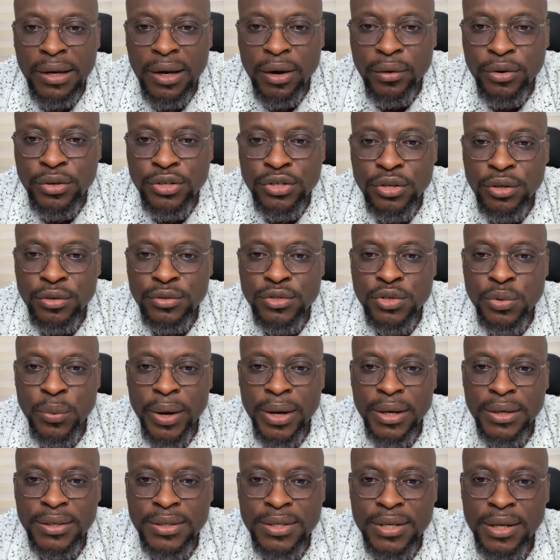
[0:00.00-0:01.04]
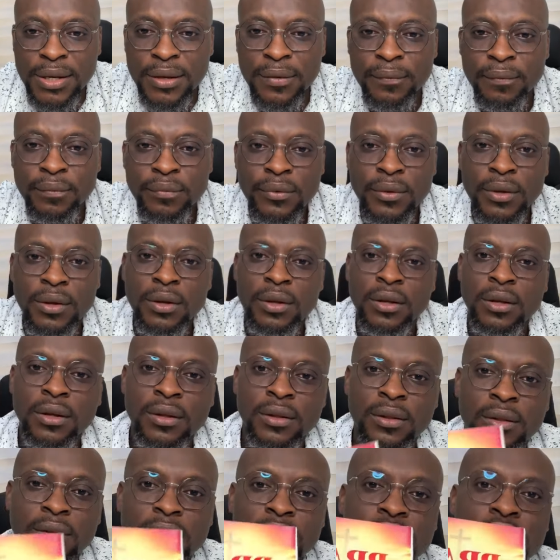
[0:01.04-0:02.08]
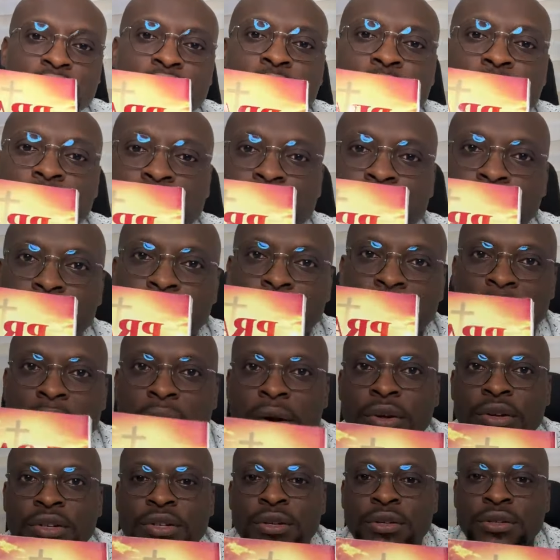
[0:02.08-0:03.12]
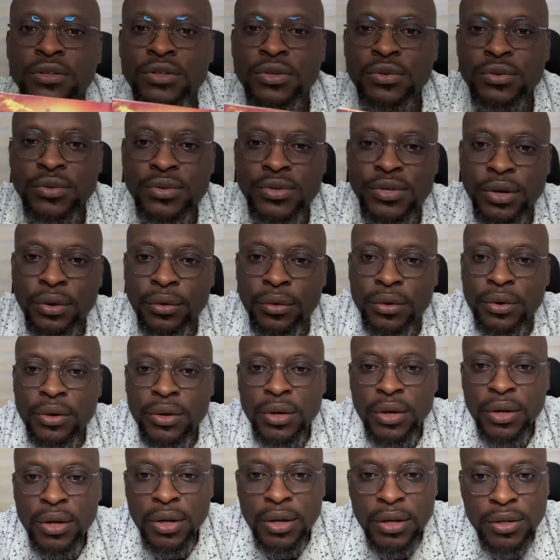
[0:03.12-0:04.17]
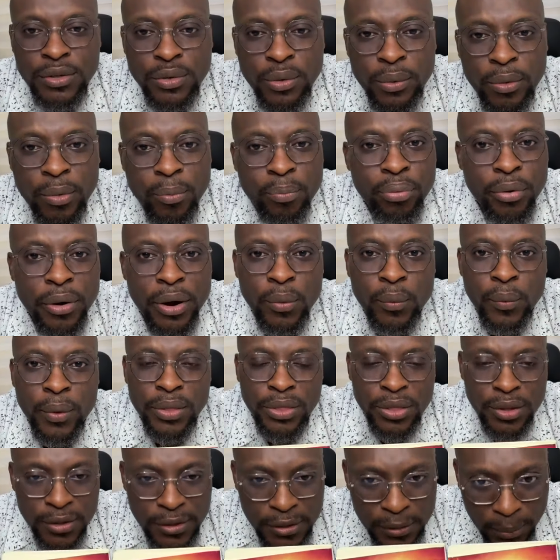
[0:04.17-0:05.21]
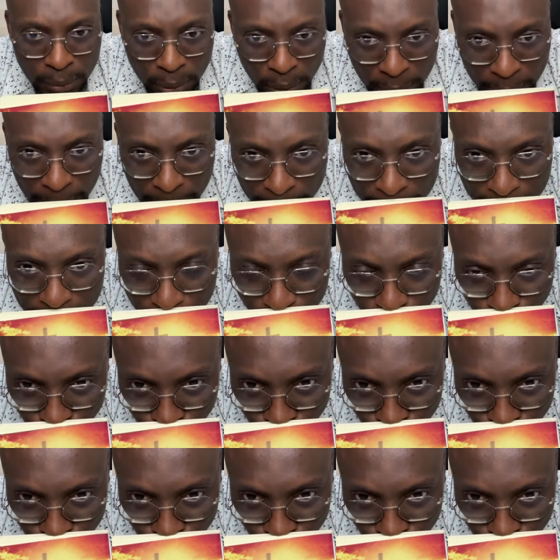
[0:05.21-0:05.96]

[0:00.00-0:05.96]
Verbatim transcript: Declaration twenty. two zero, Declaration two zero. So we're praying with this morning.